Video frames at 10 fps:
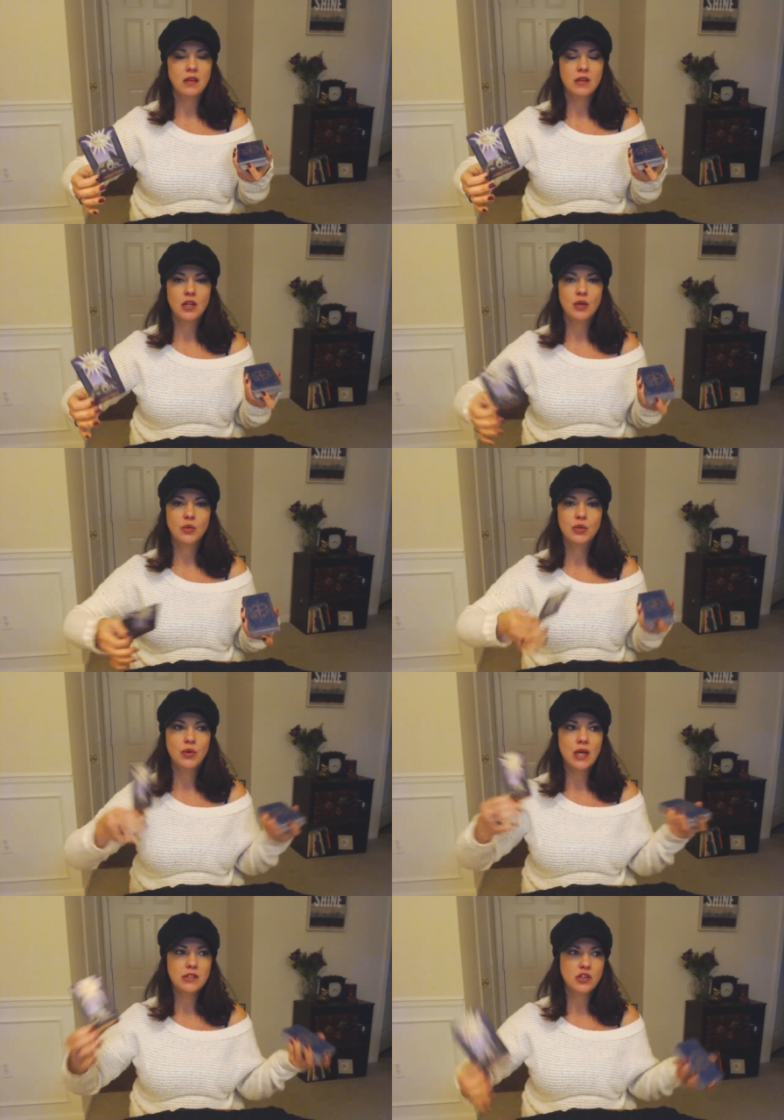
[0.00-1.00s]
You know,
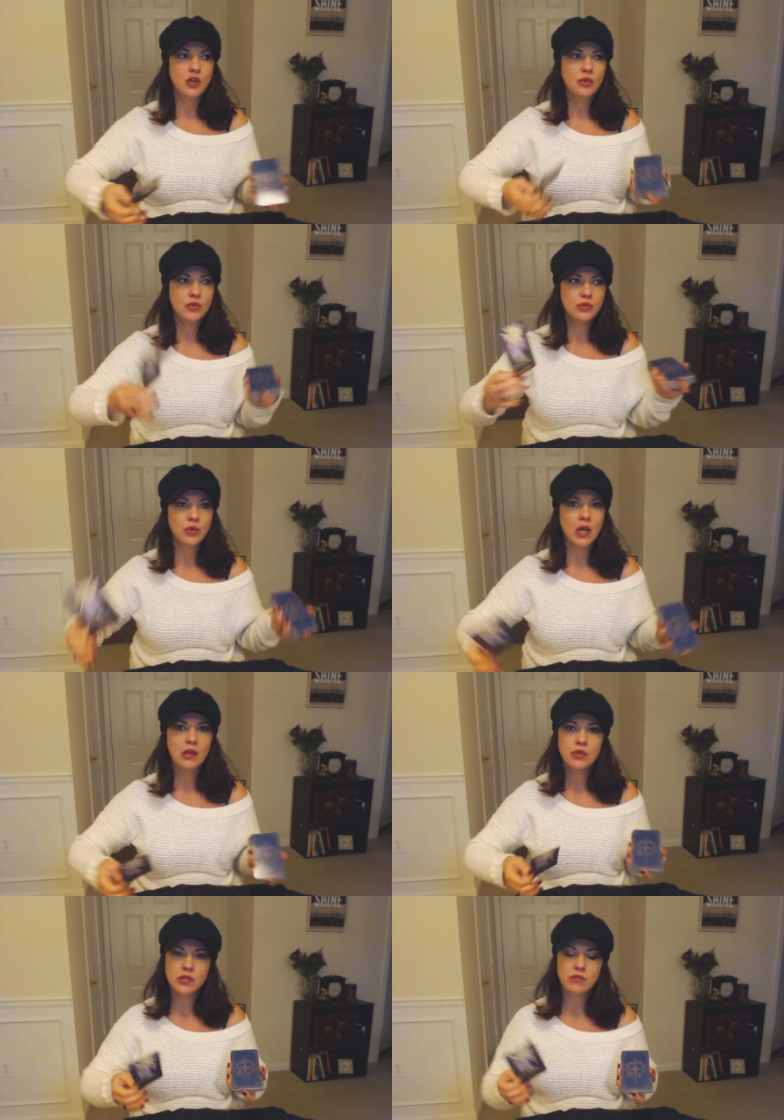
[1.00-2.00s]
you got to know the true
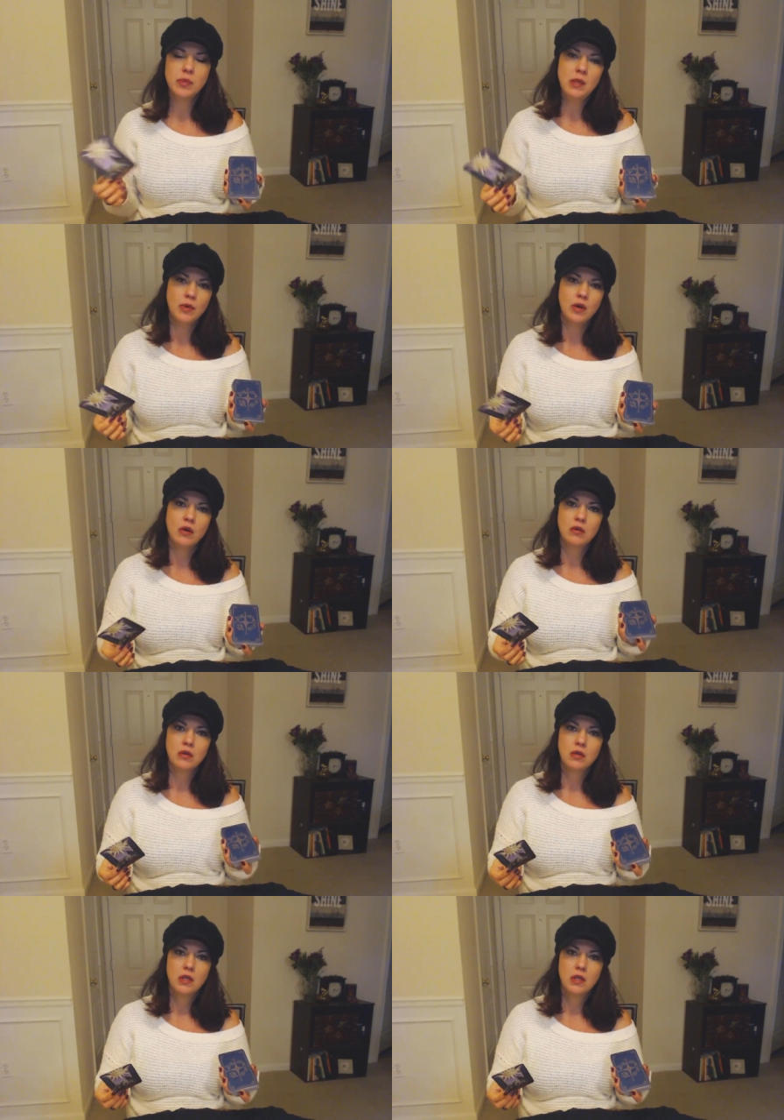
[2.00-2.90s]
colors of people.